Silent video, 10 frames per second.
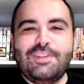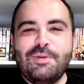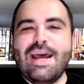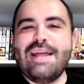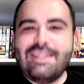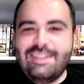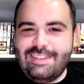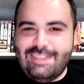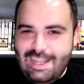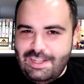at the
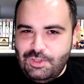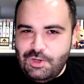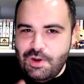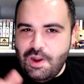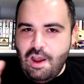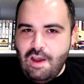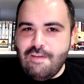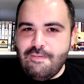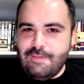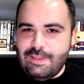center
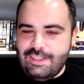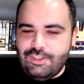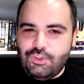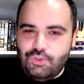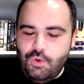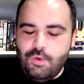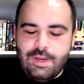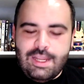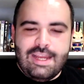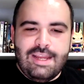of this
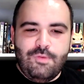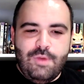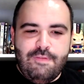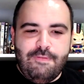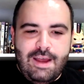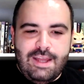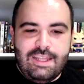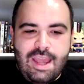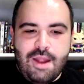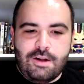story, we find
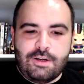the character